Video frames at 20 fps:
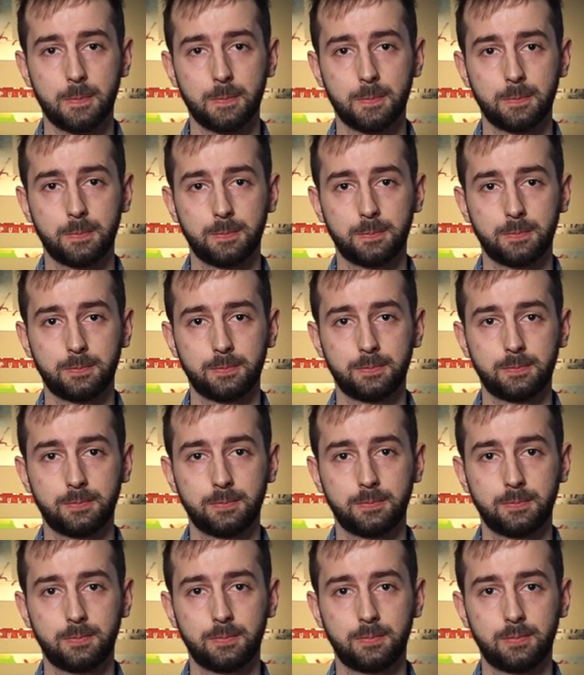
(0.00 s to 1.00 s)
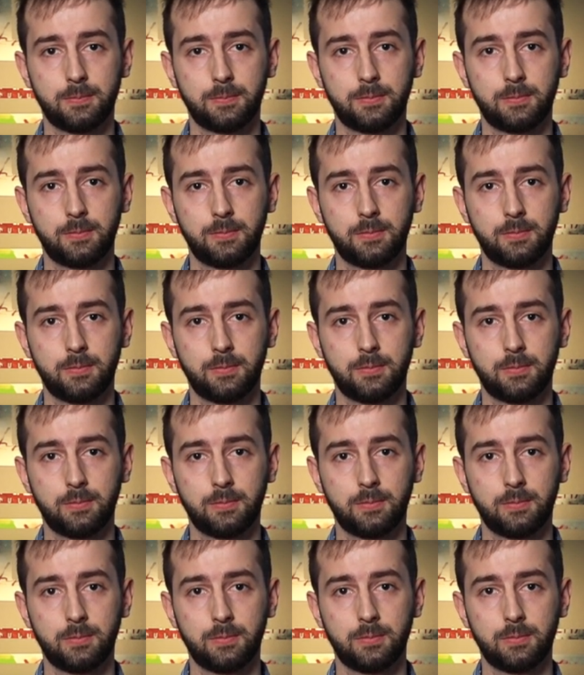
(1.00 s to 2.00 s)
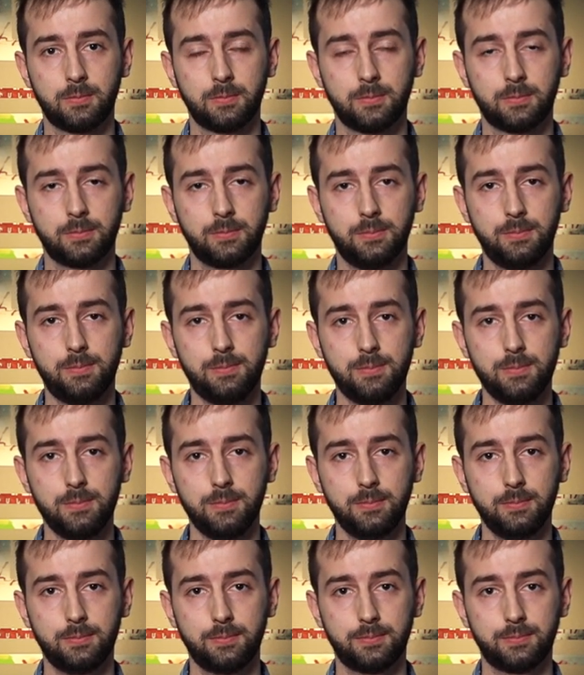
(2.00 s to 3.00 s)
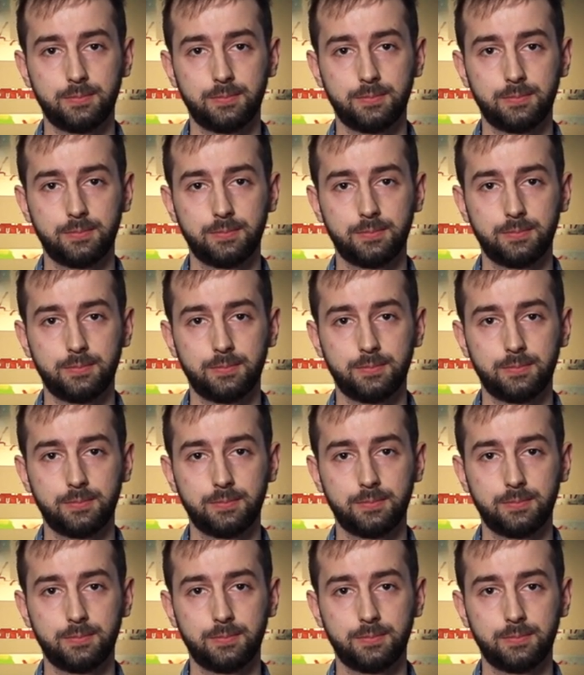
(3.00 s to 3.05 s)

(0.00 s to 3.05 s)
The person shown says nothing.